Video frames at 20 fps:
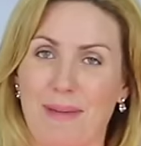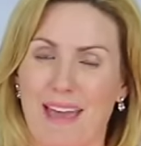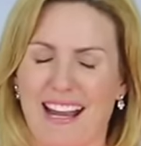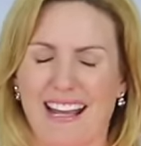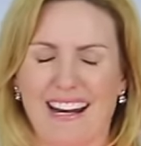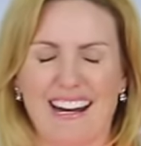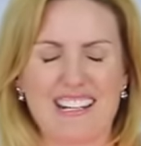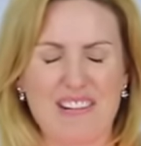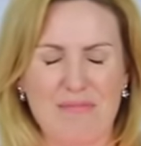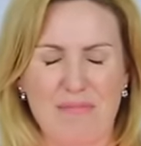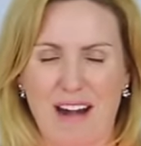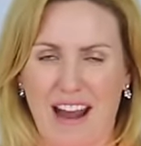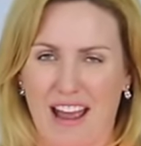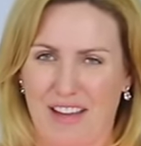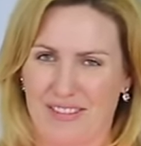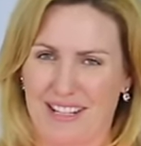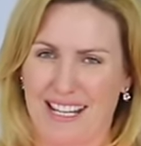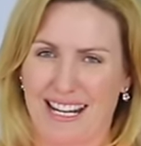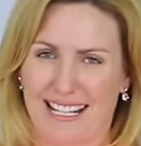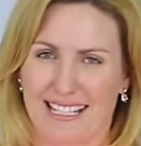pink and I didn't want to
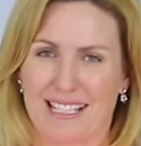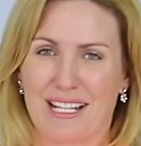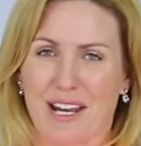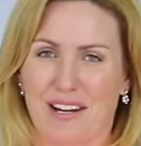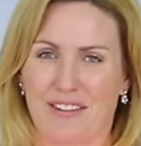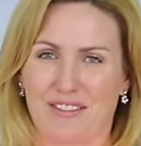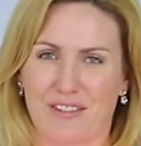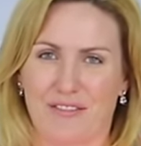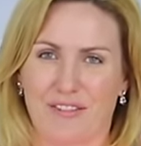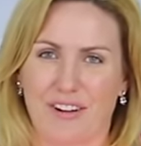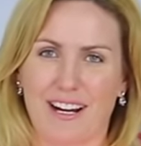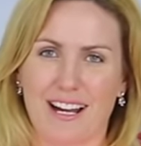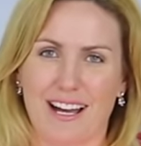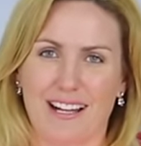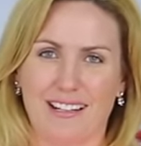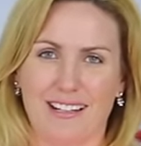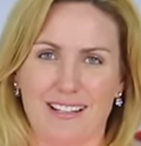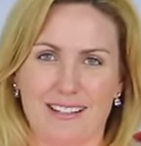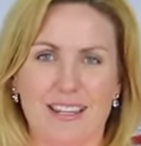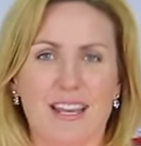have to get a ton of different
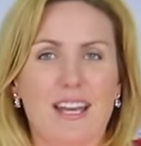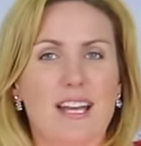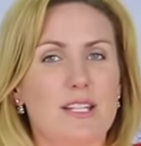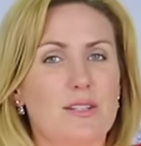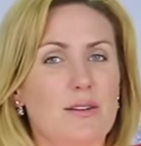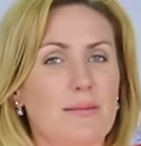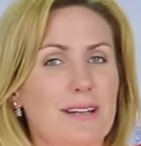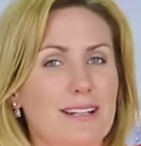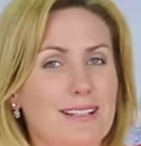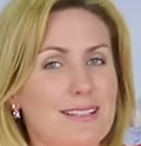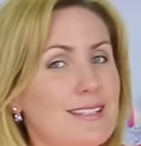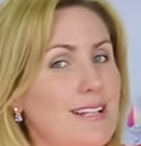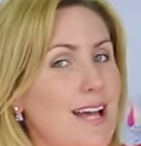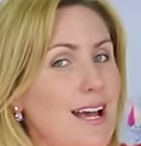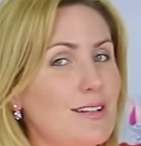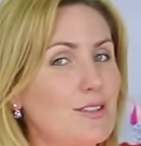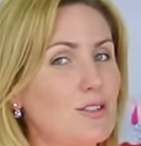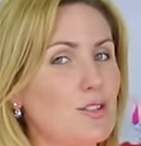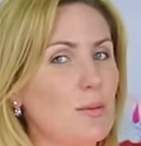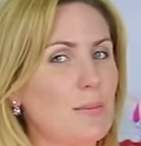colors. So I'm going to
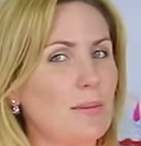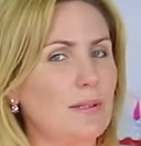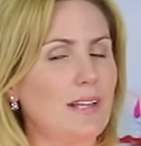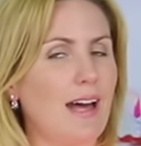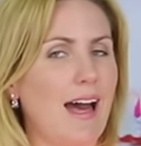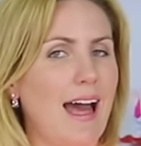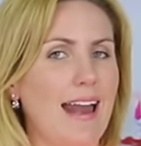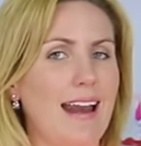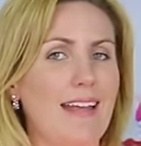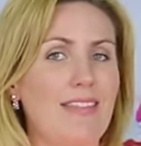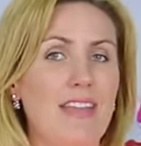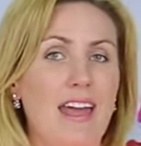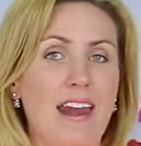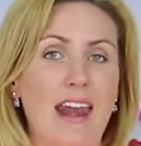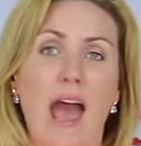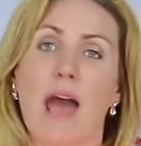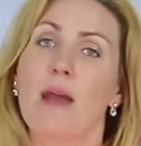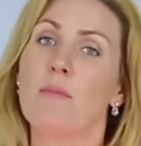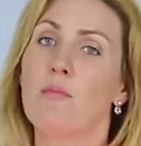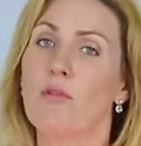start super light and then
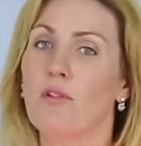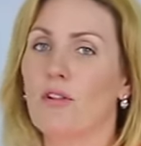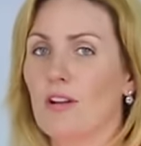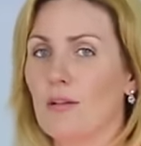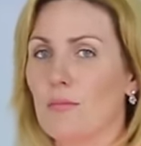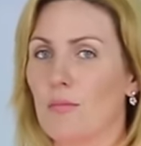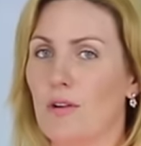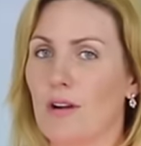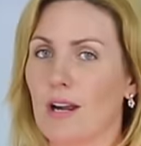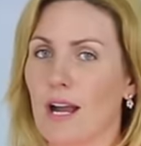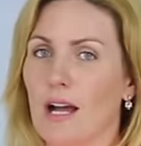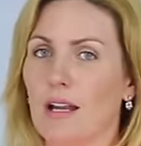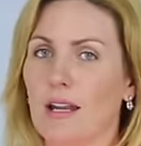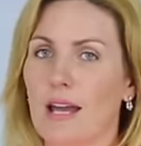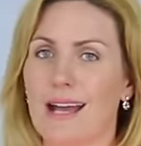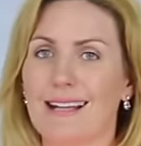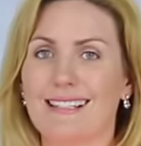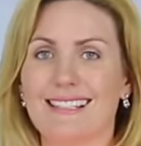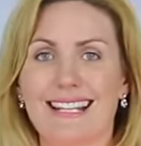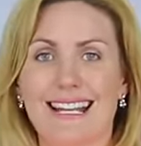add more and more color
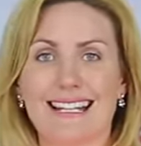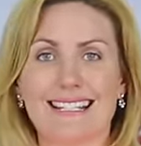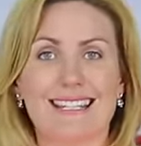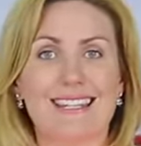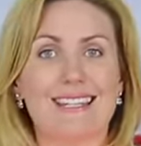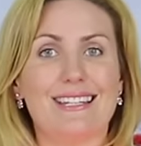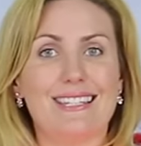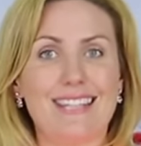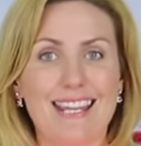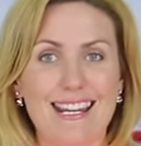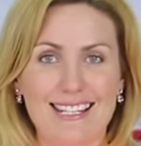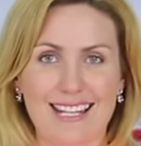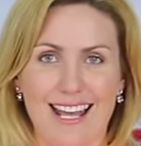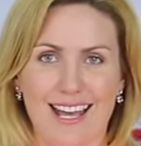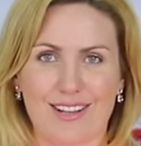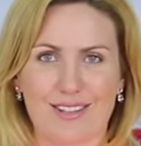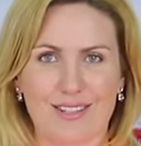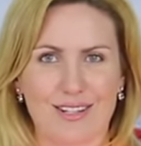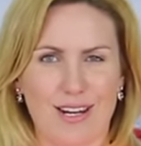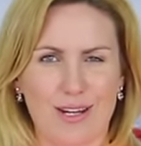as I get to the
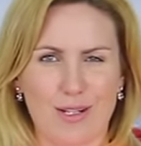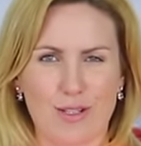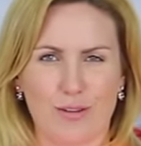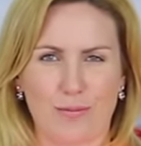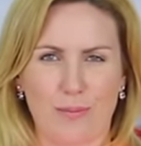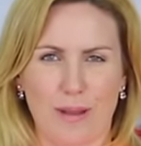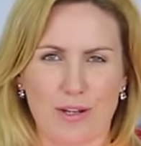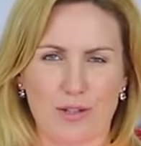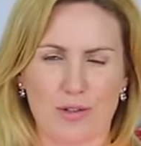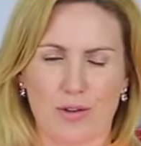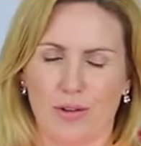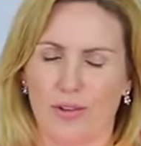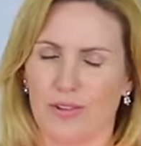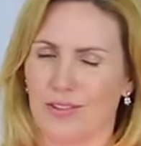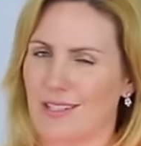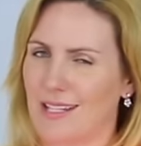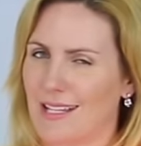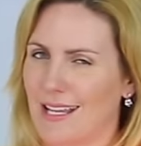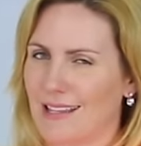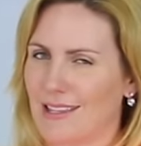details in each of my
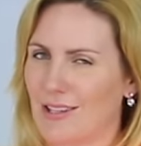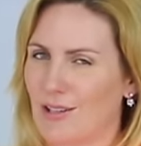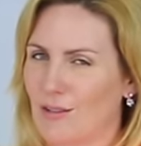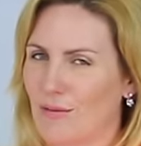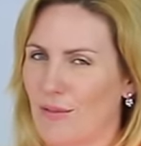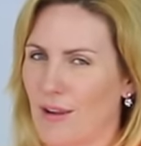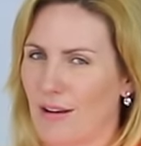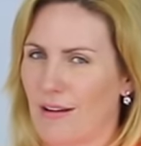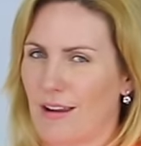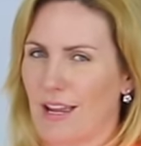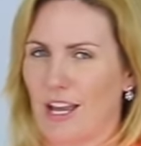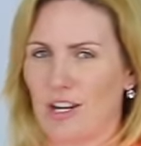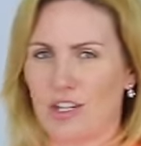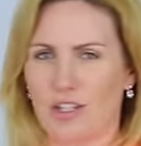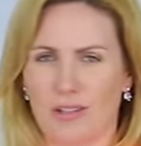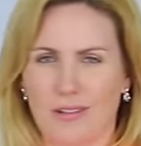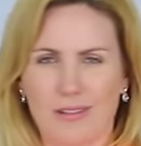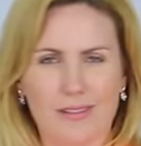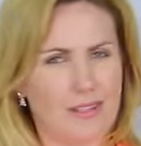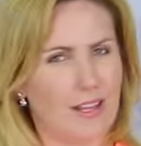trolls to get those
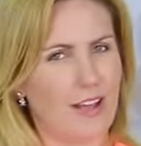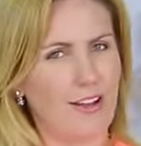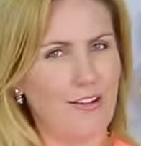variations